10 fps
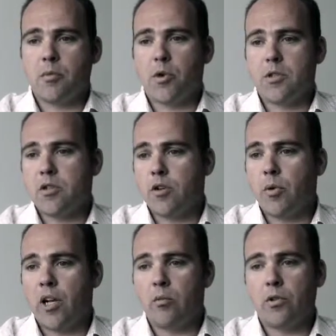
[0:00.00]
the processor
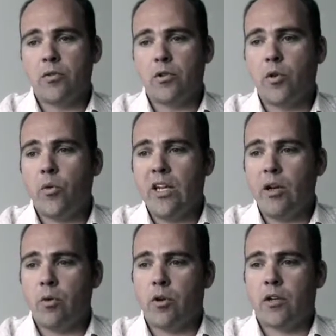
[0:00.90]
available for the
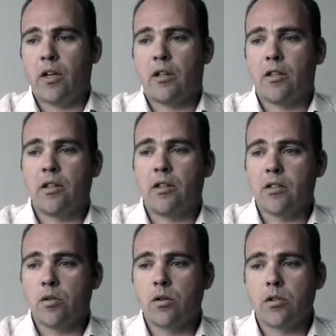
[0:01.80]
real work and
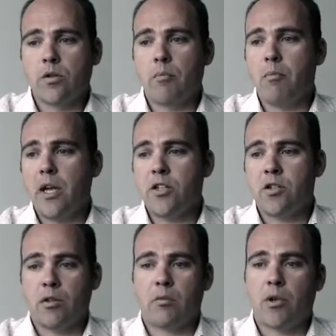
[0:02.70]
it's also a
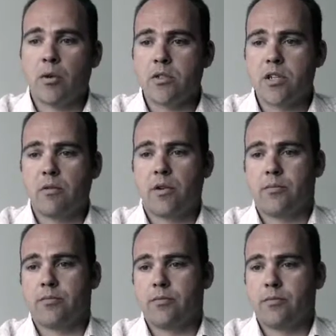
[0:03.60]
major power saver.